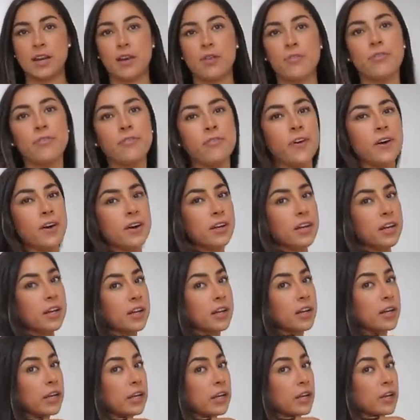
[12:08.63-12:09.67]
How fun
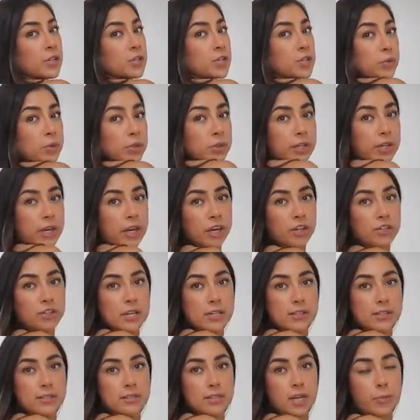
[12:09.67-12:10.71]
you really can
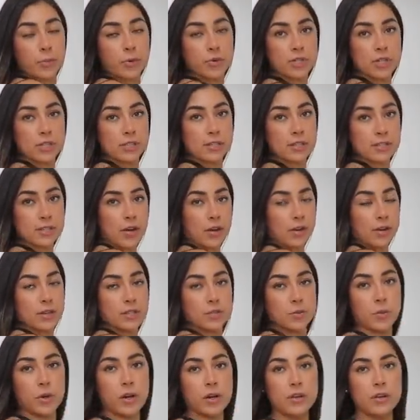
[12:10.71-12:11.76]
dress this up and dress this down
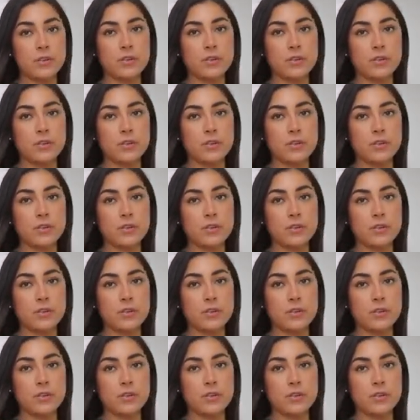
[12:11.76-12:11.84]
as well.